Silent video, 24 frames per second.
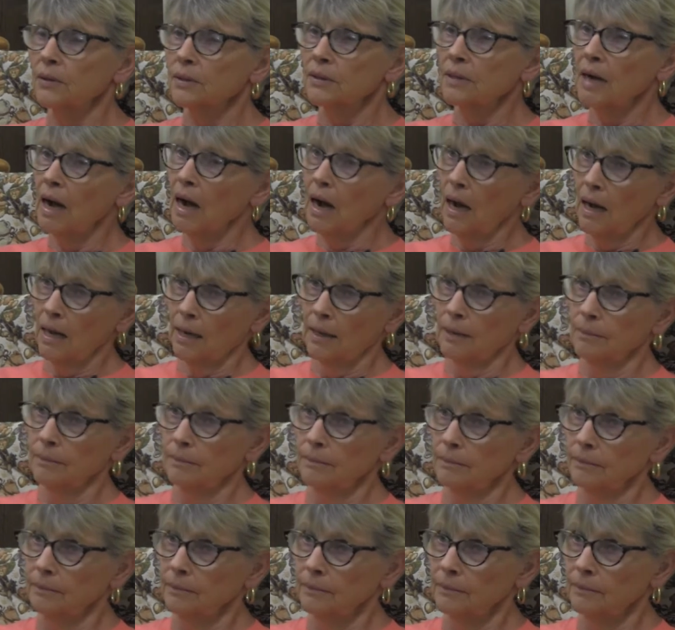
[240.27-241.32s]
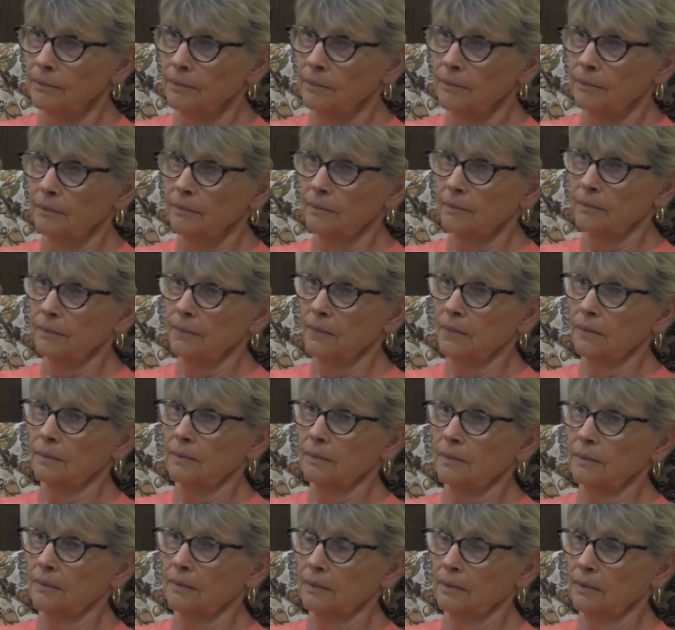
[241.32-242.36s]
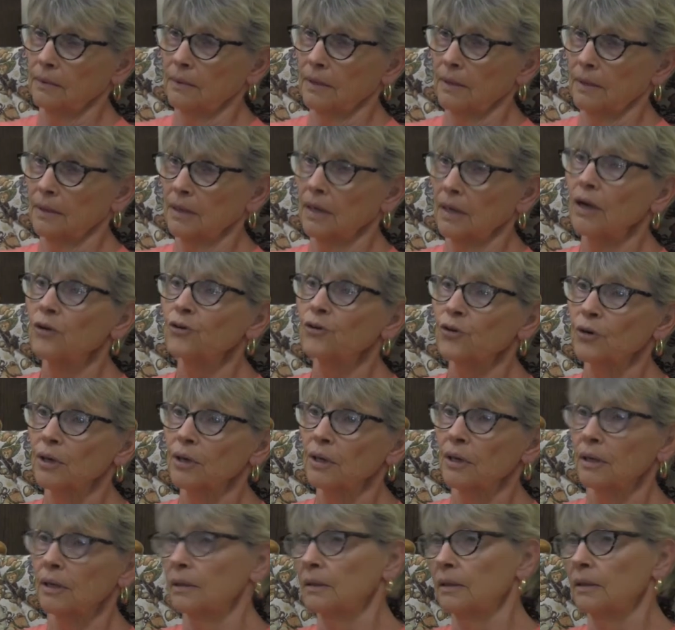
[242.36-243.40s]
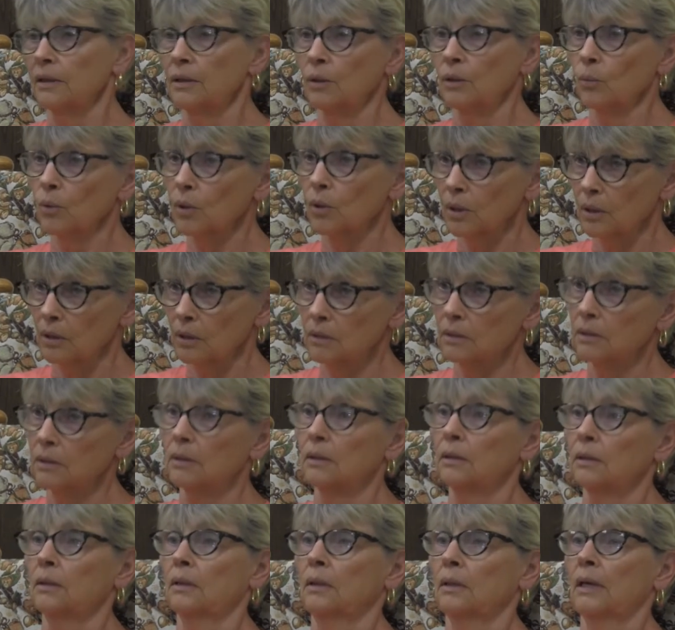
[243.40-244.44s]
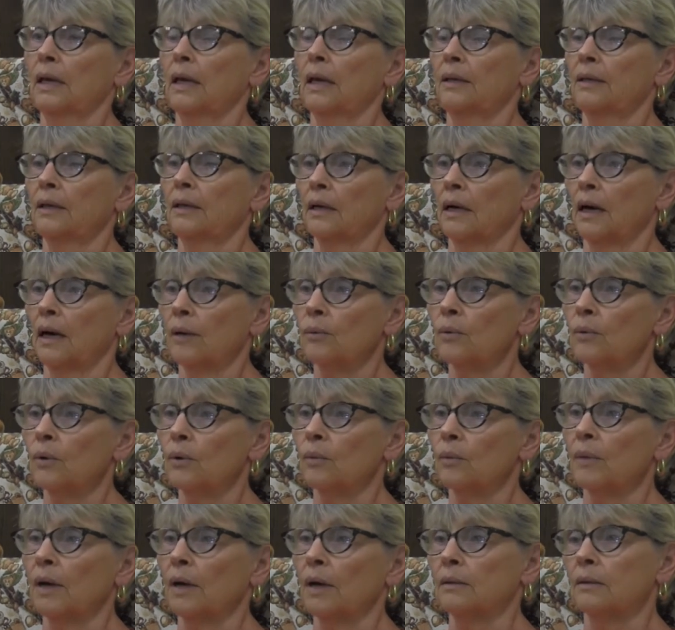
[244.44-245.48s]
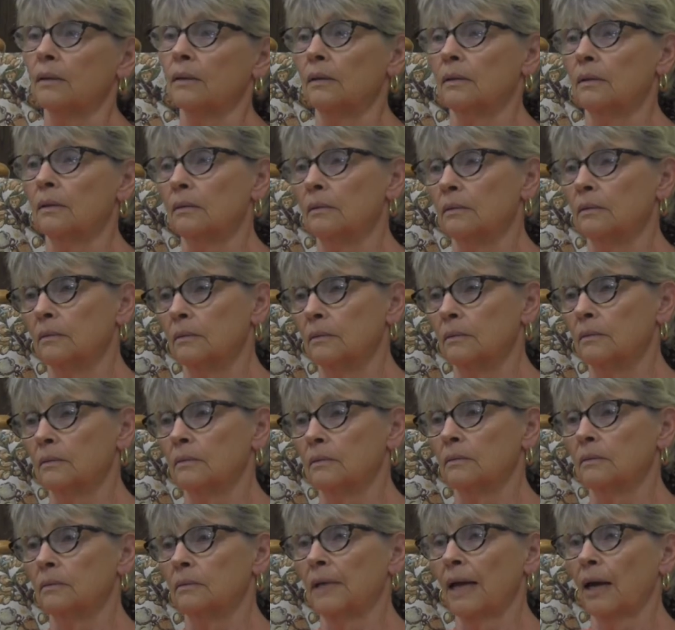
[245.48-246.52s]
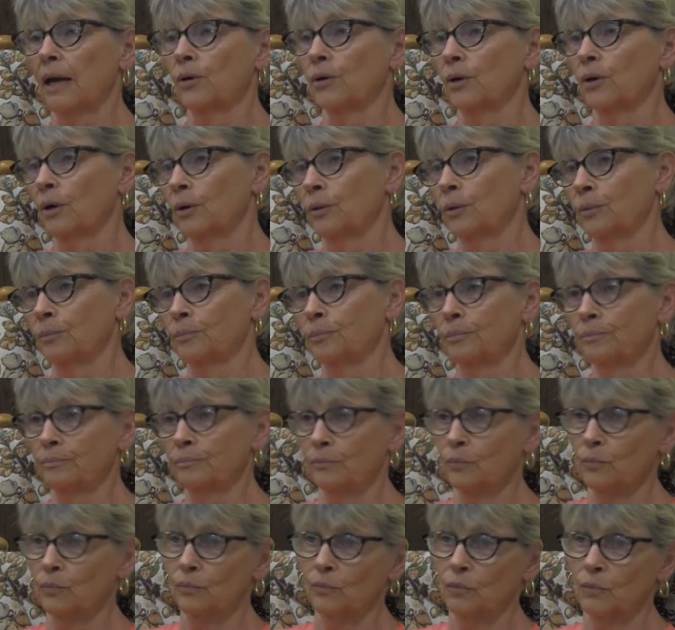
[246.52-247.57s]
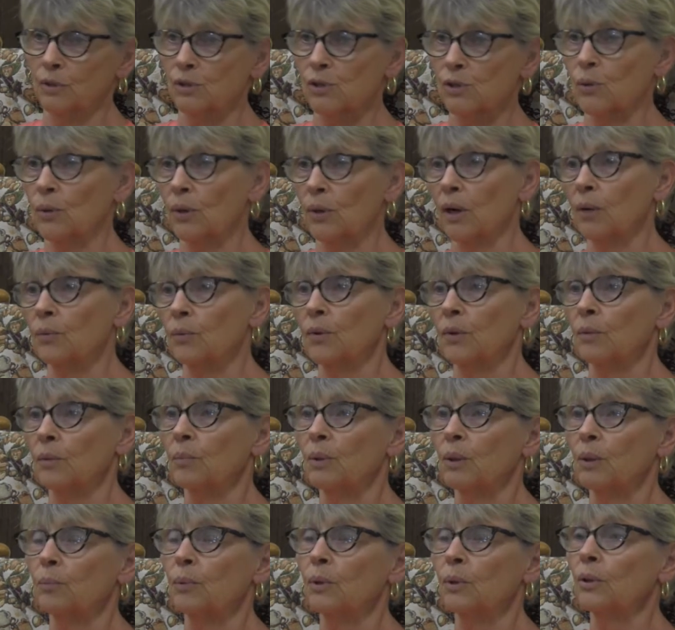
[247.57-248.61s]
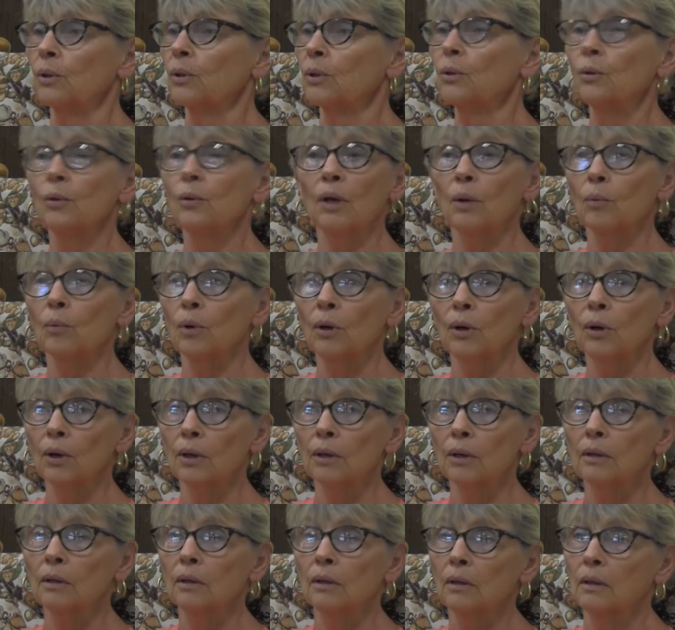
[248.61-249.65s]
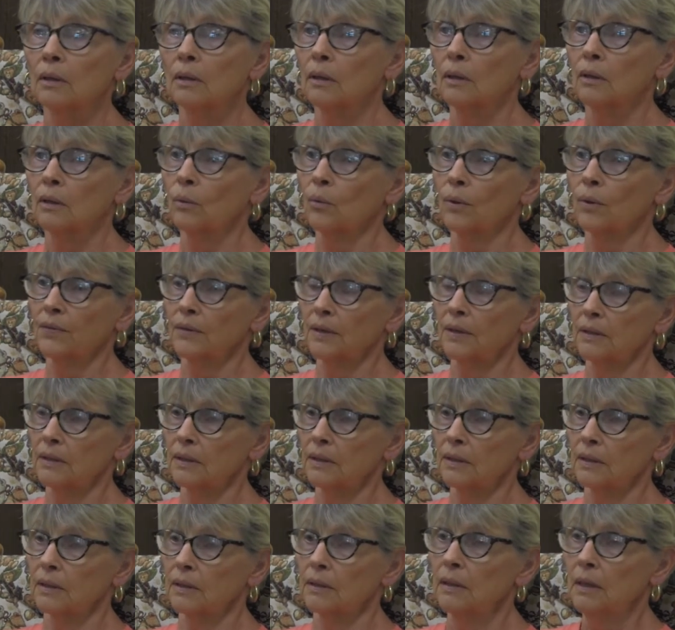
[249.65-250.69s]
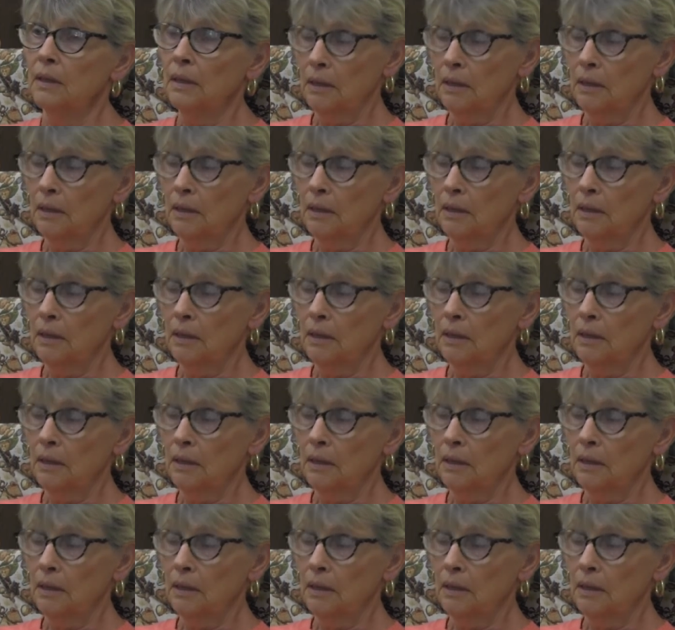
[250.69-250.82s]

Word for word: time. In the country and in the world. And then I wrote about the down home, what's going on with the people and who they were and what they did.